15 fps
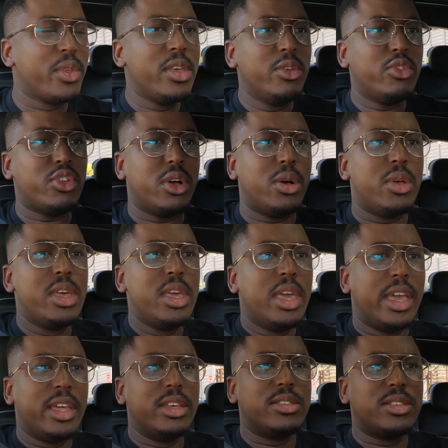So
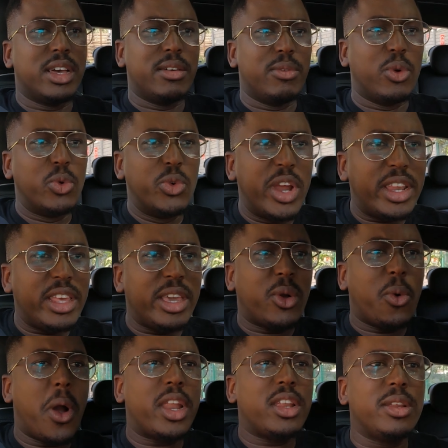it is already
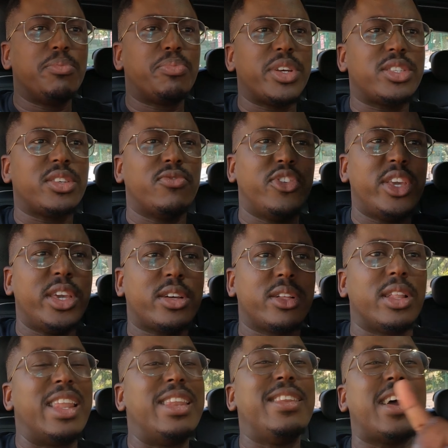quite an impressive vehicle.
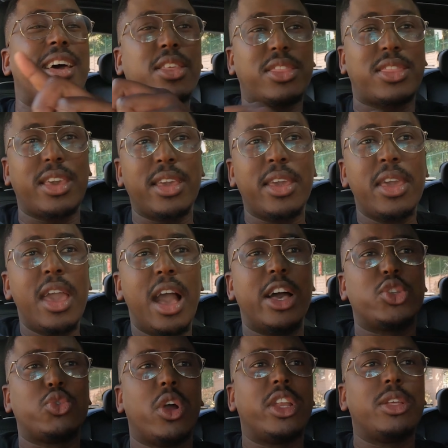Another thing I
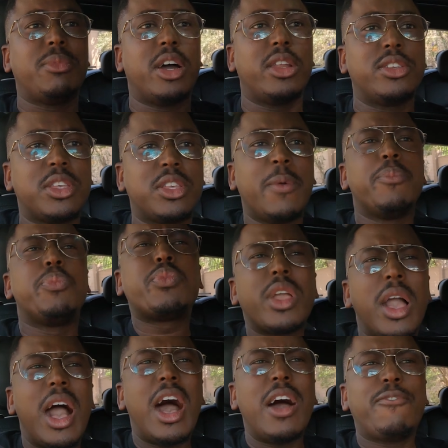was worried about is
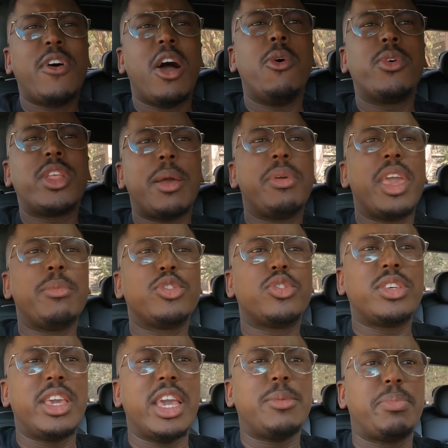how far would I be able to
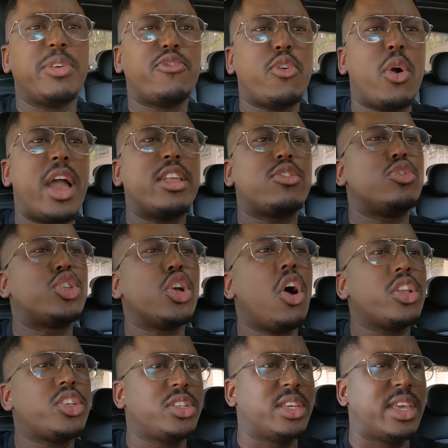get before I had to
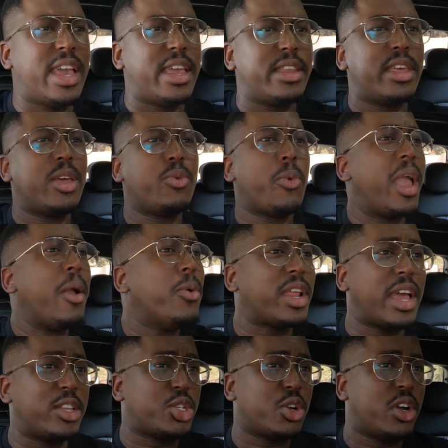charge it again? And where would
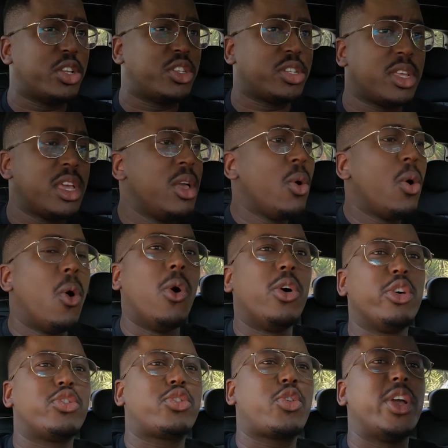I charge it? All
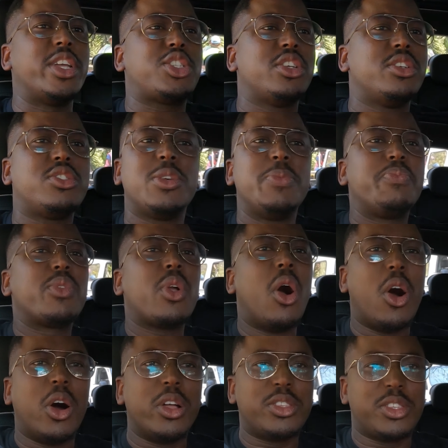those questions
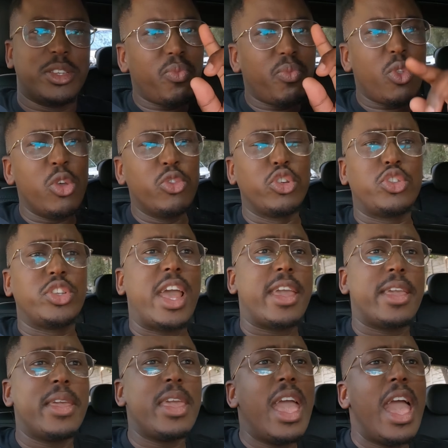answered. So today,
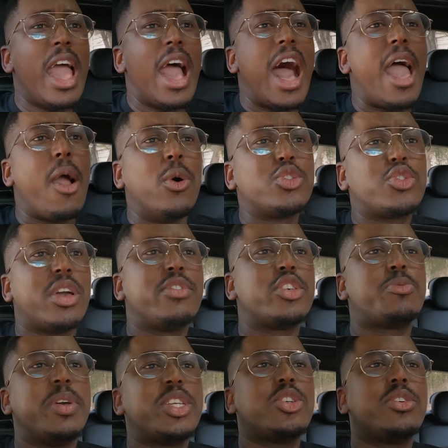I also have a
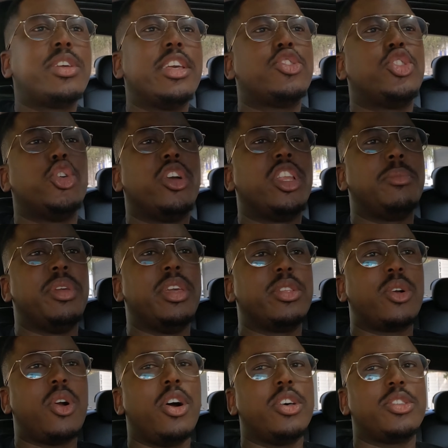special guest joining me in
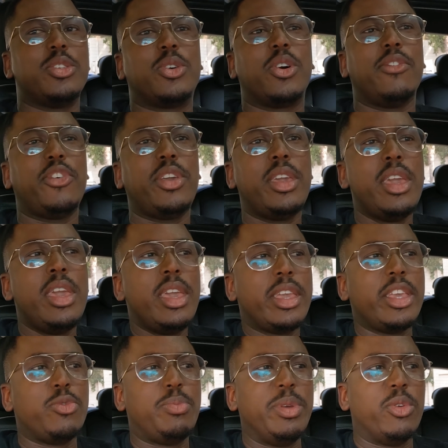Cars and Coffee.
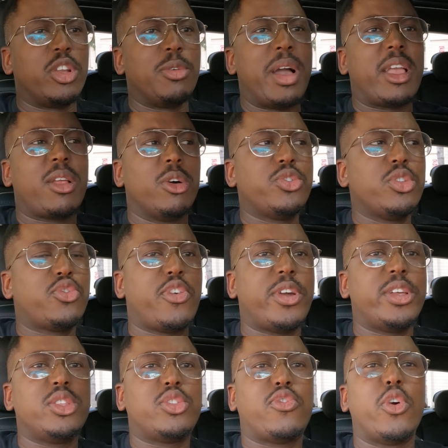He's been one of my closest
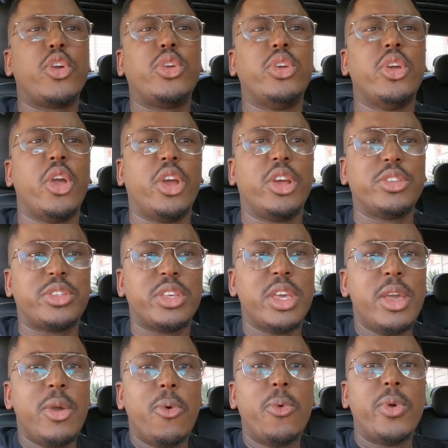friends for years.
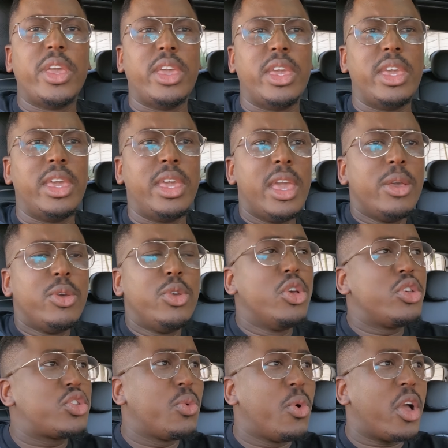We used
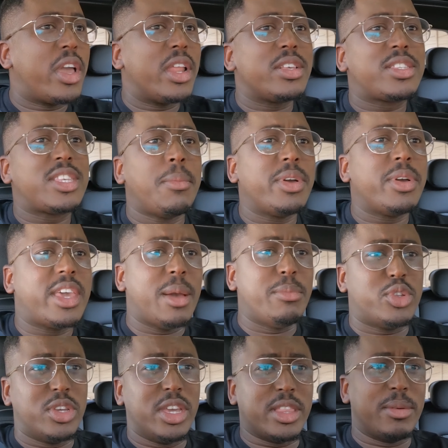to work at a summer camp
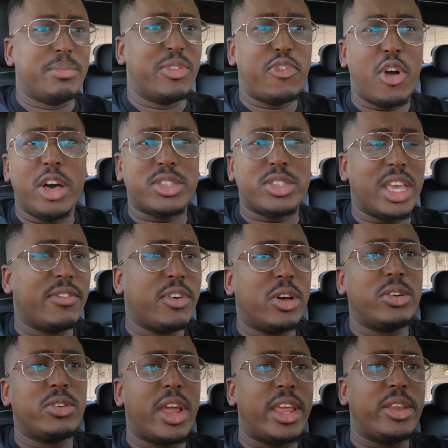together. Before I was ever on
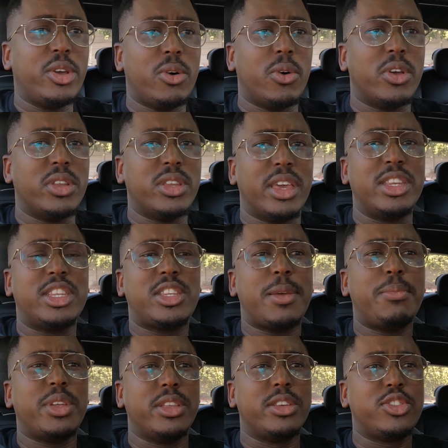radio in the
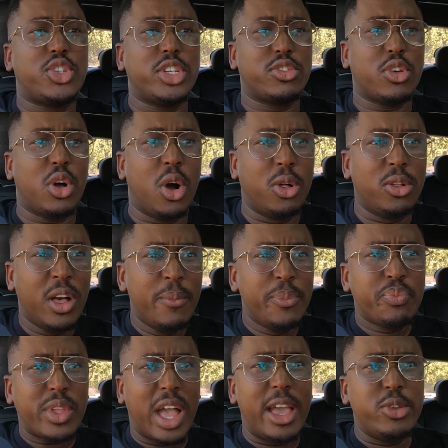entertainment industry as a whole,
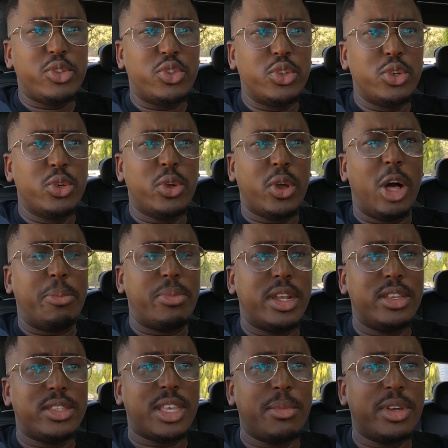I used to help run
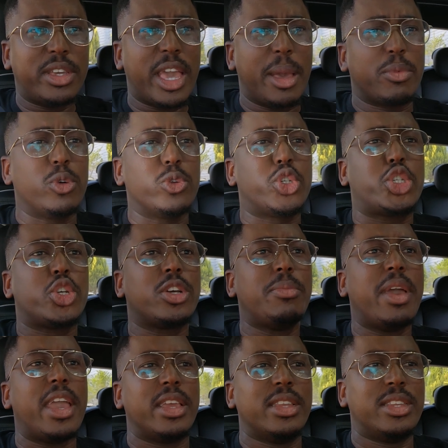a summer camp called Sugar
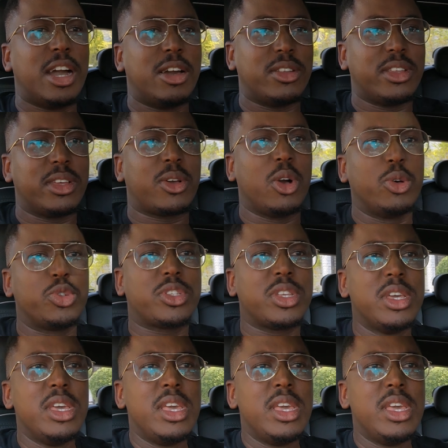Bay down in the coast.